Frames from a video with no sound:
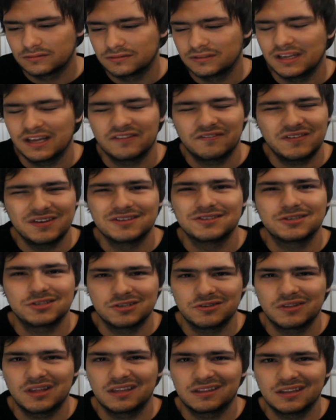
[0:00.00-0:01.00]
Yeah, phase
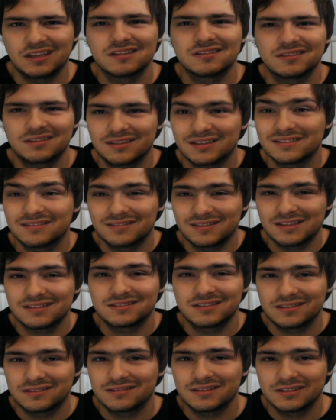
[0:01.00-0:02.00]
2. That's
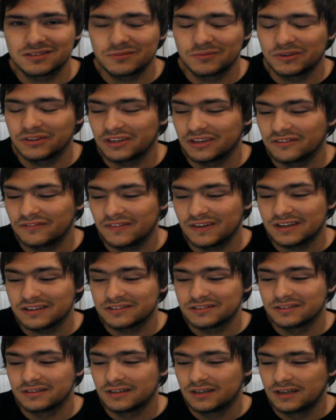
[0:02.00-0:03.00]
a really good
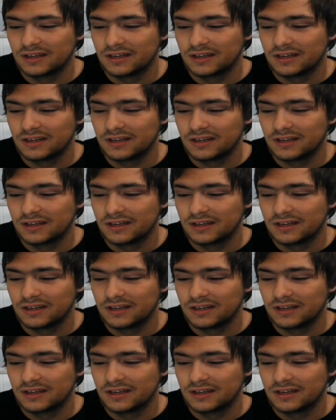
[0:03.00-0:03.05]
phase.